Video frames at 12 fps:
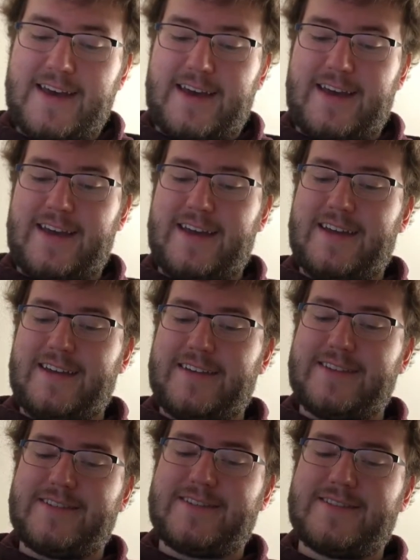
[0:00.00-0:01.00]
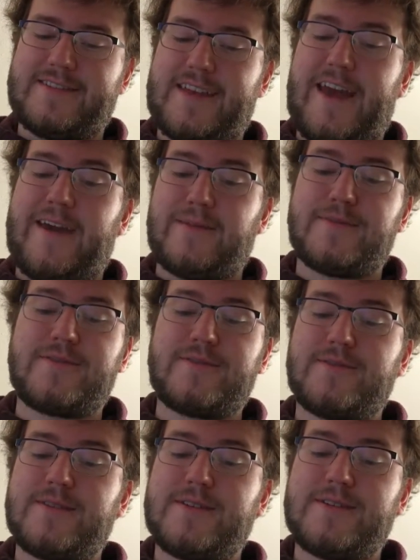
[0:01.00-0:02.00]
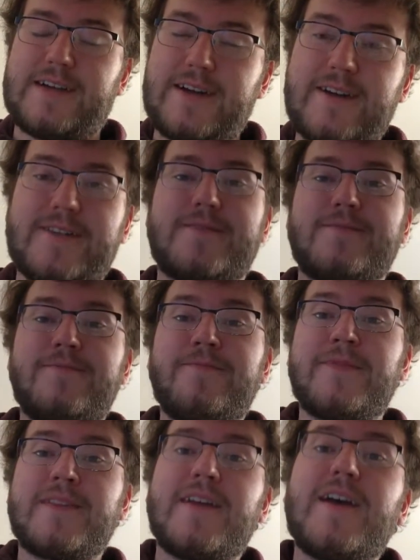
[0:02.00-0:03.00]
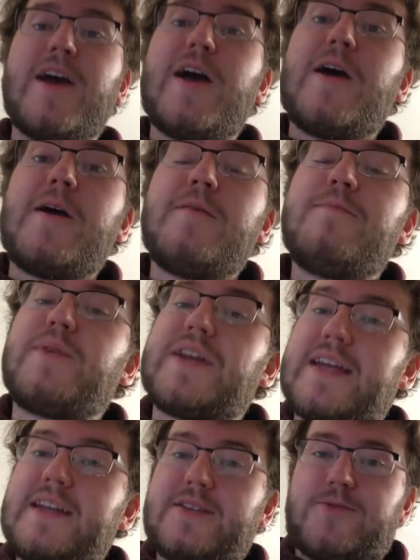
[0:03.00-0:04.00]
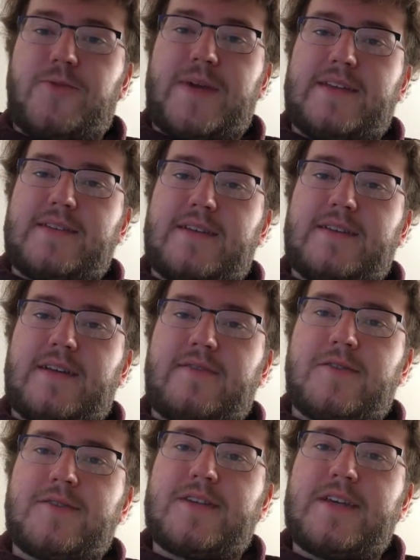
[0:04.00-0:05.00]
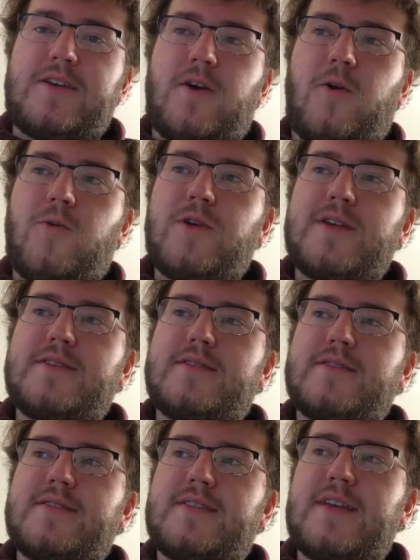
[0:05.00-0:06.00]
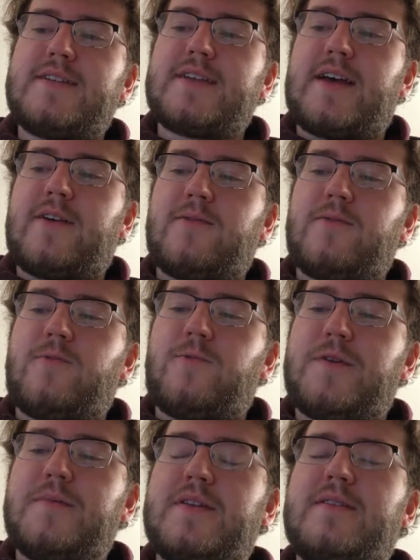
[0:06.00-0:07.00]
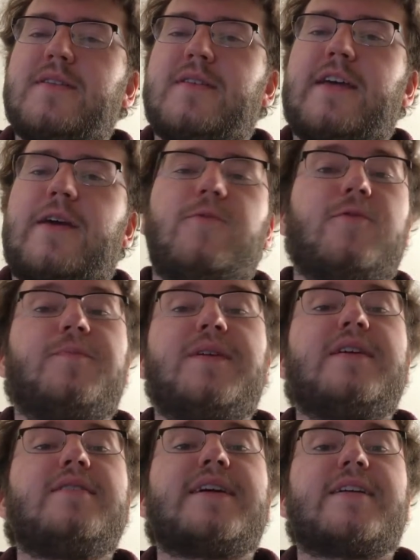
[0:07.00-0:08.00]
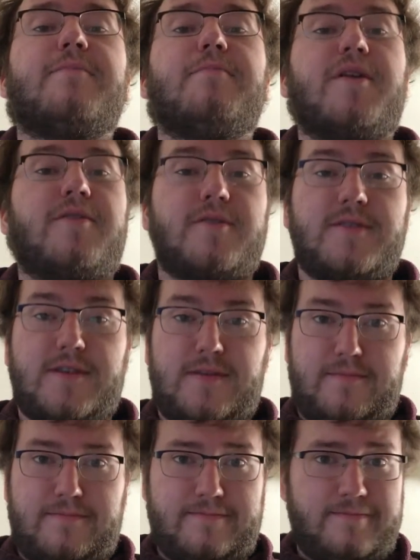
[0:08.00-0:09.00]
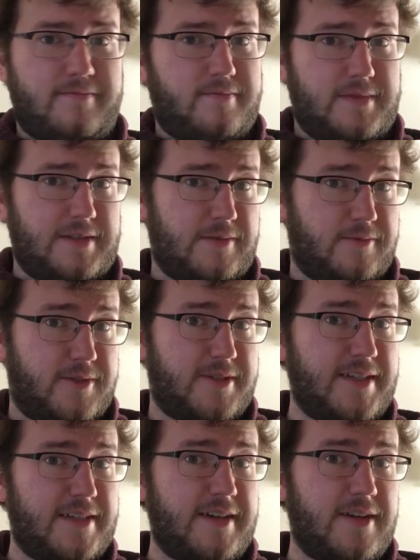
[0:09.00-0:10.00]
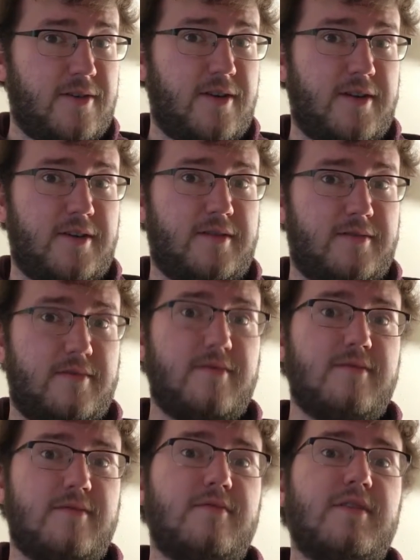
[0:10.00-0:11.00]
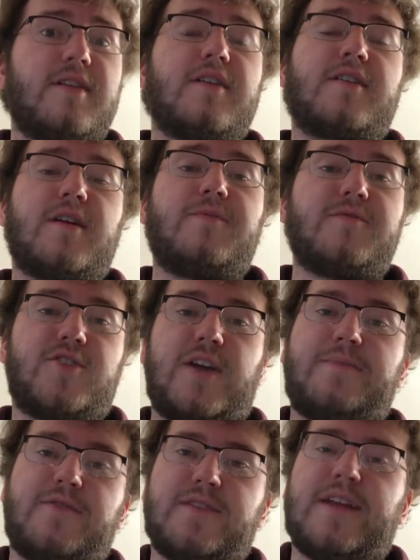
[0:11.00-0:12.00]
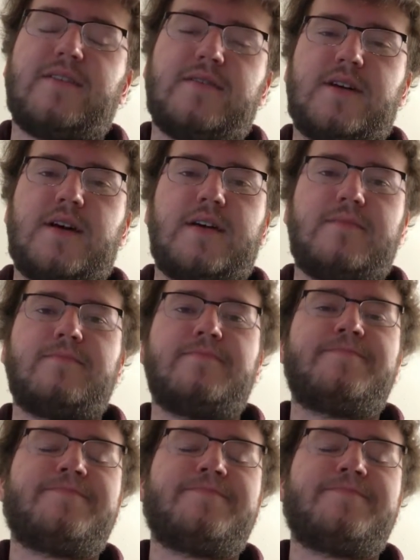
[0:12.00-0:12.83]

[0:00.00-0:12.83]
And it's absolutely hilarious. But in his romantic endeavors, he always seeks out women that will be like a mother to him. And we'll see it later on, a couple chapters down the line,